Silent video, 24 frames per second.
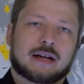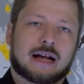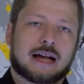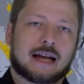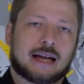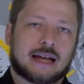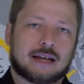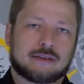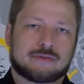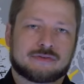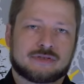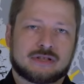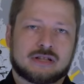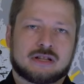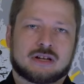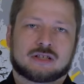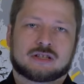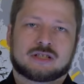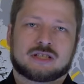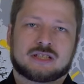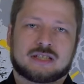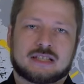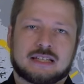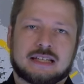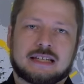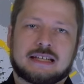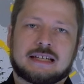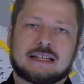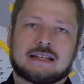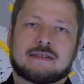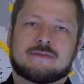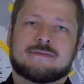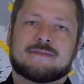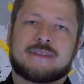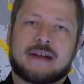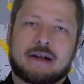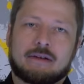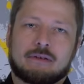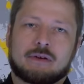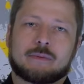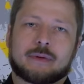I have not seen very